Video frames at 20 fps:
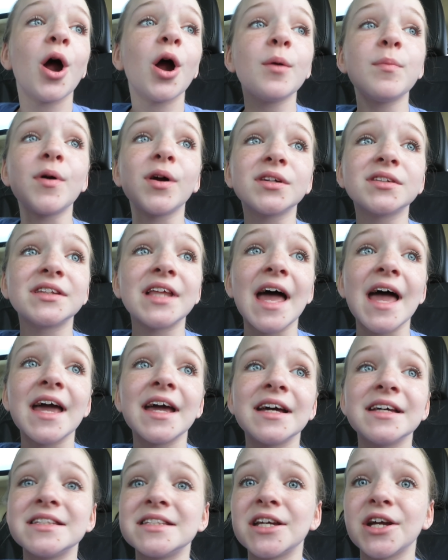Her
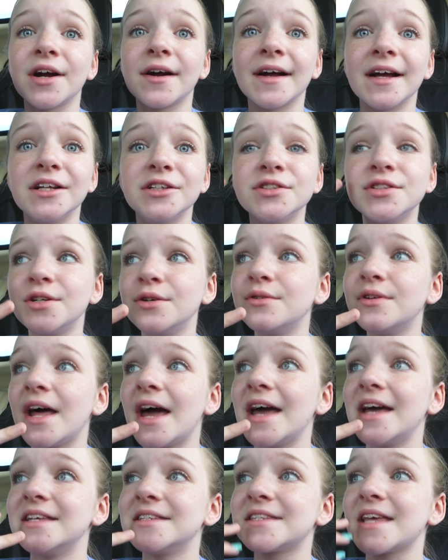birthday is here in 2
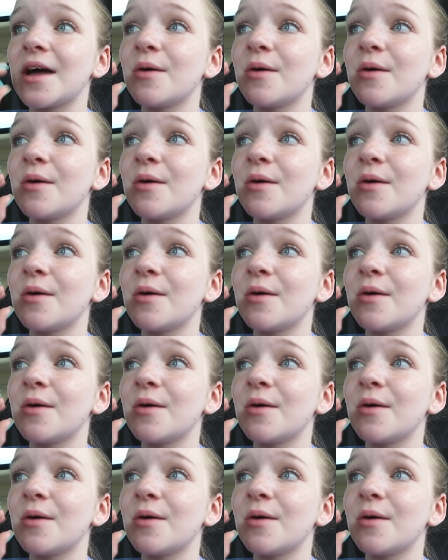days,